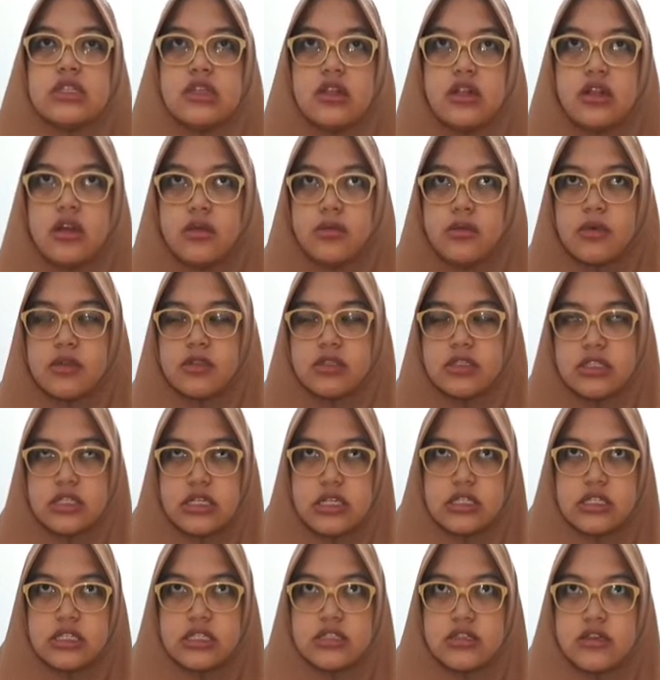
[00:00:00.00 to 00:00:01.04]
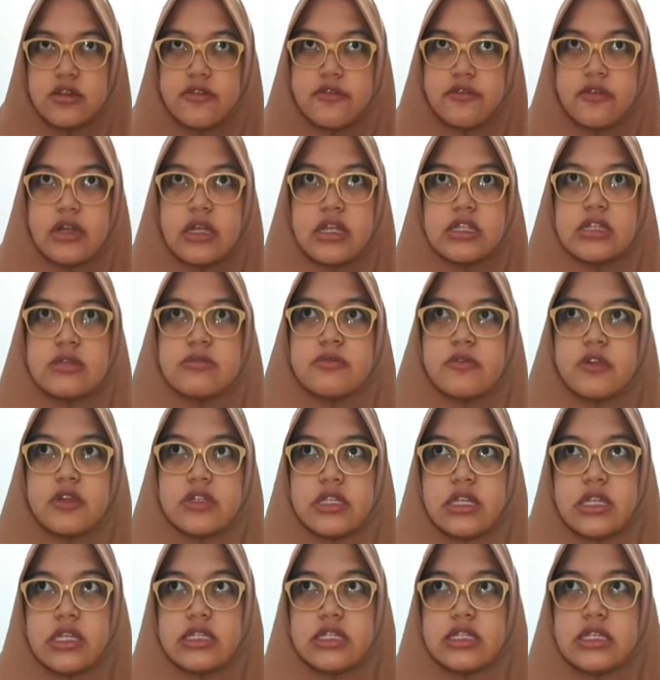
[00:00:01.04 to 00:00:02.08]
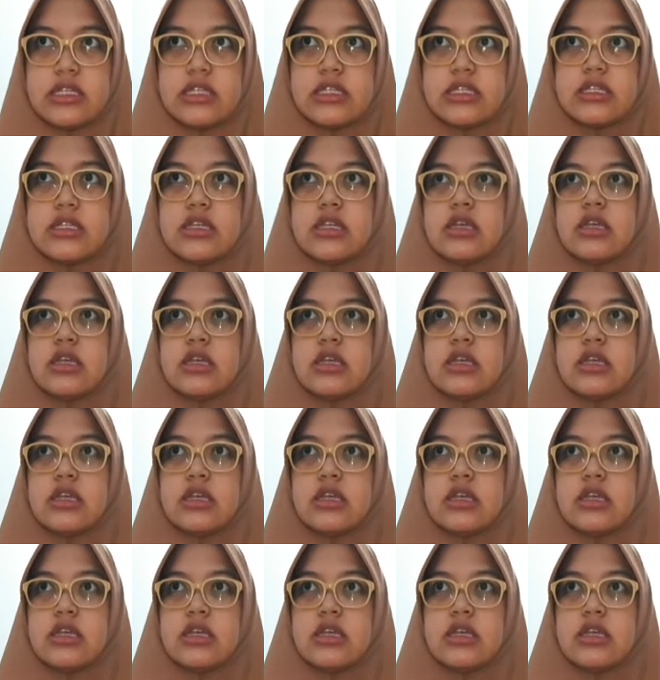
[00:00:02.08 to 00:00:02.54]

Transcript: talk about stages of writing processes.